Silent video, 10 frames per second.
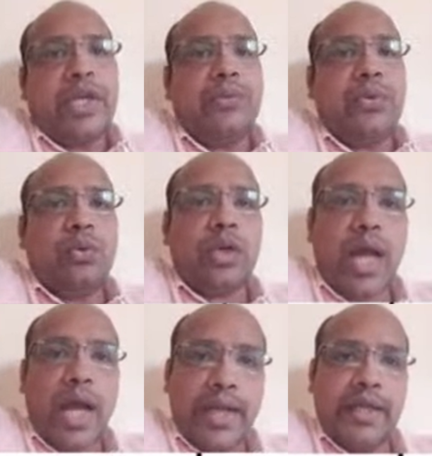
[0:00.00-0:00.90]
if you
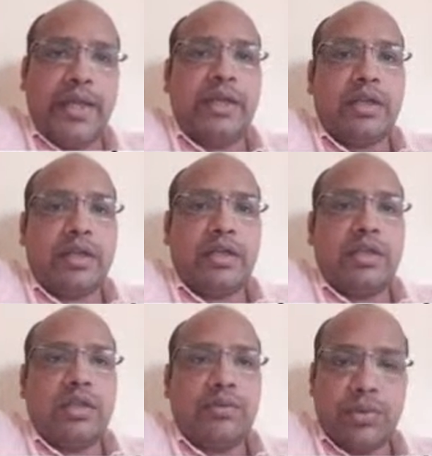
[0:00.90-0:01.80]
write
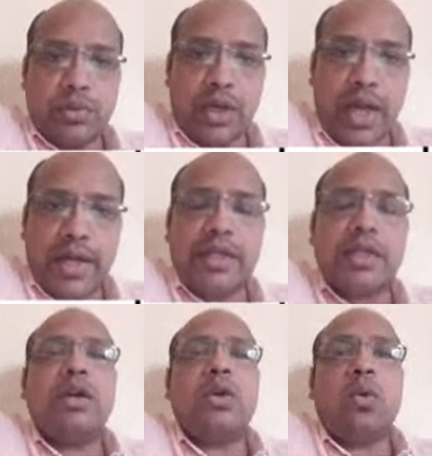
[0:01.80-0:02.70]

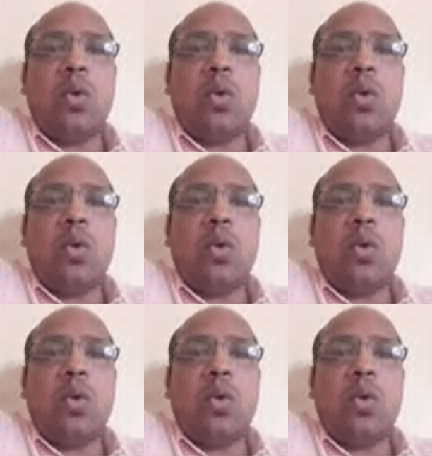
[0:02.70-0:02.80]
a